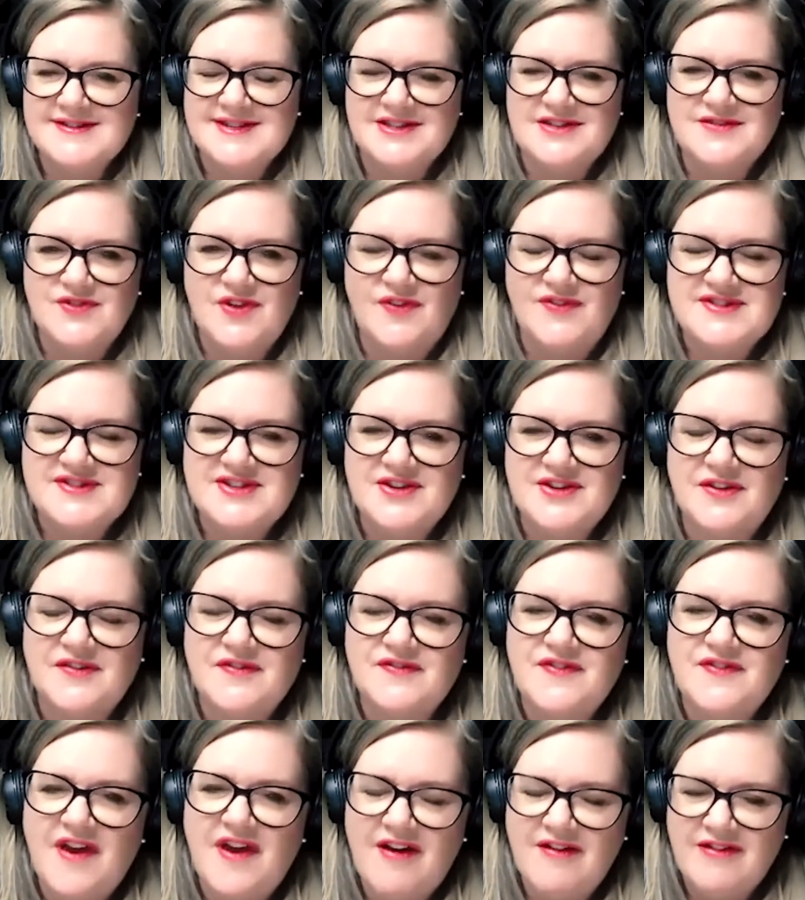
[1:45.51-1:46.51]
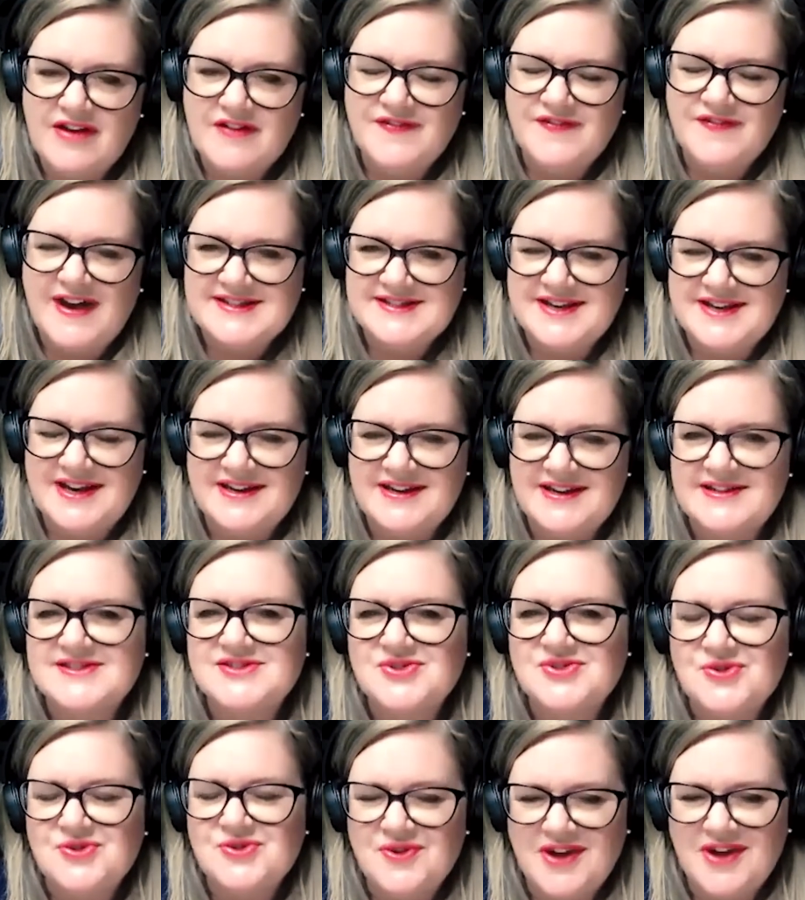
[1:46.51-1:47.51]
and you've obviously got a very fascinating
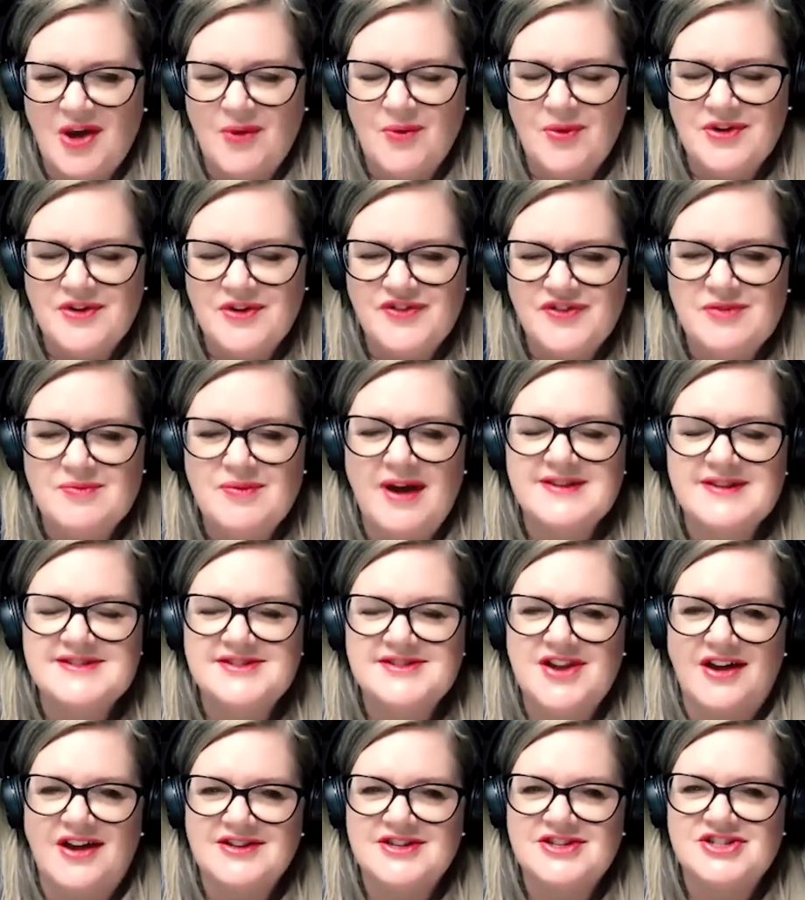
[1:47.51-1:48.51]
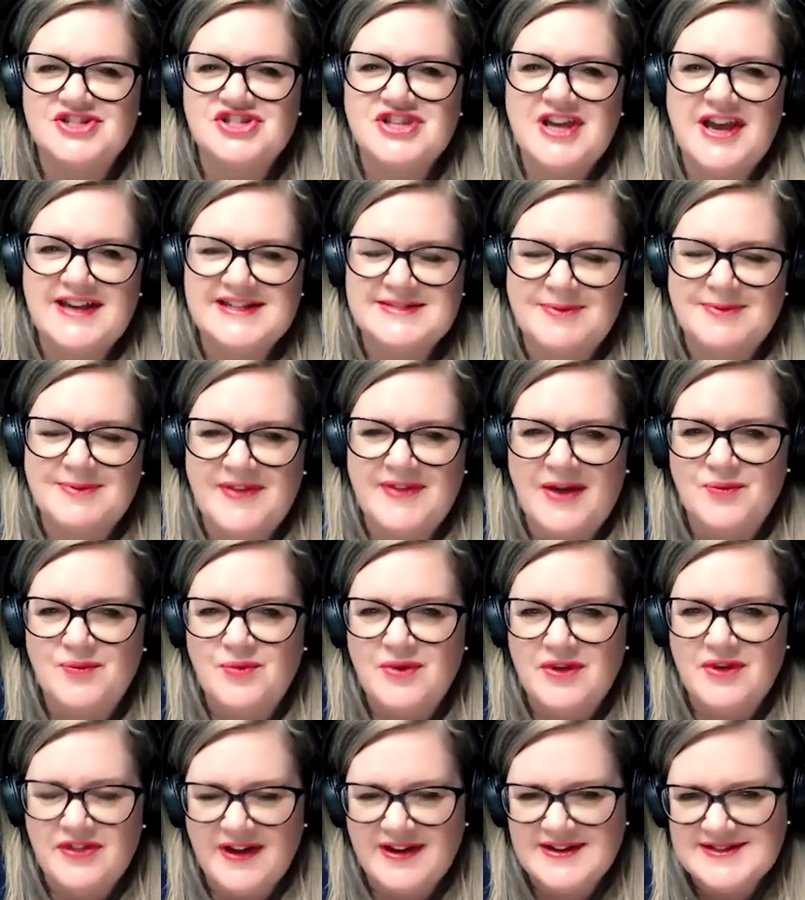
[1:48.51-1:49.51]
story i wonder if you might start to share some of that
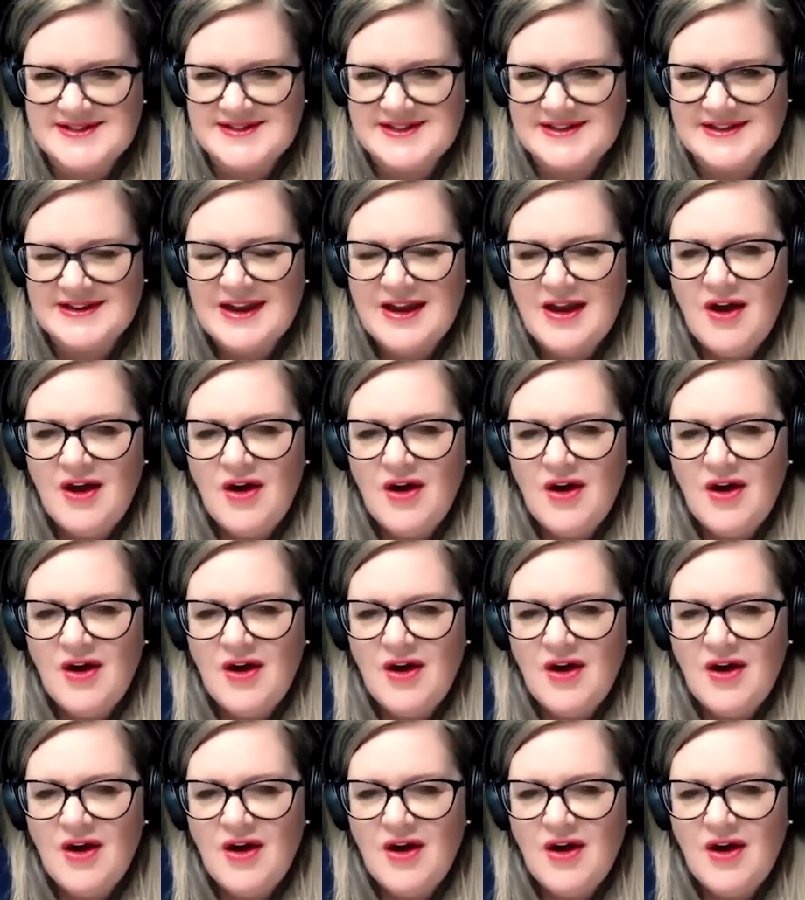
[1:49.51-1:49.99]
with us and